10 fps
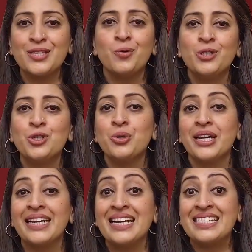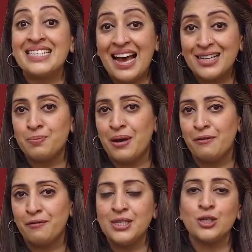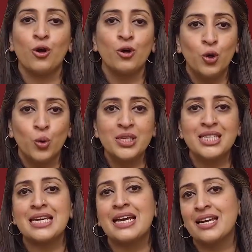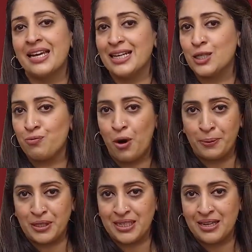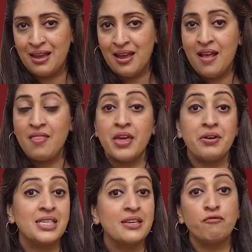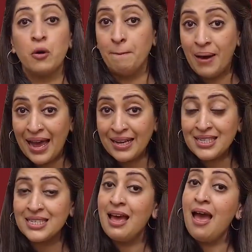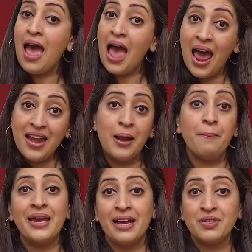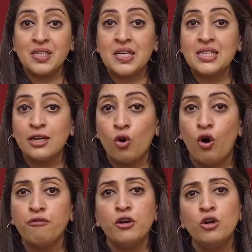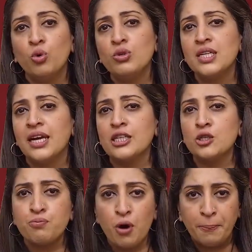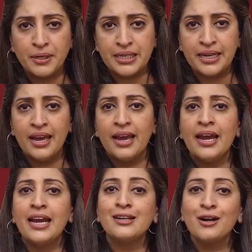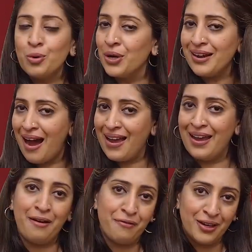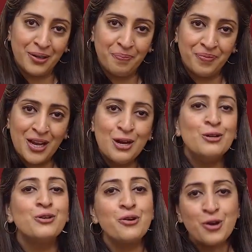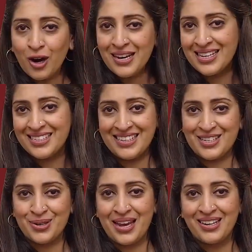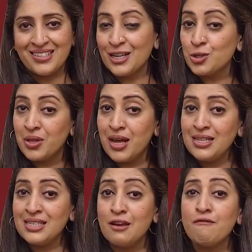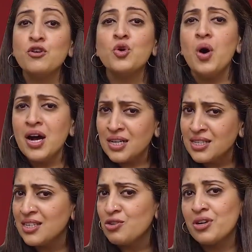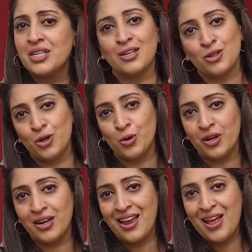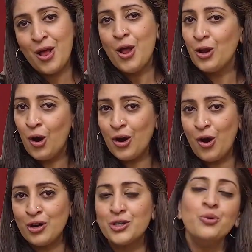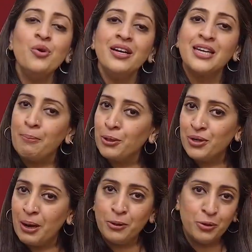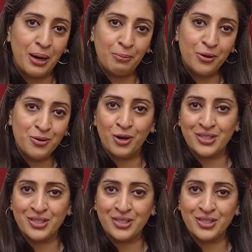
in which you can get tax benefits on loans taken against property. There are several banks and NBFCs offer loans against property, including IIFL. Do not hesitate to get in touch with us if you are considering such a loan. Log on to www.iifl.com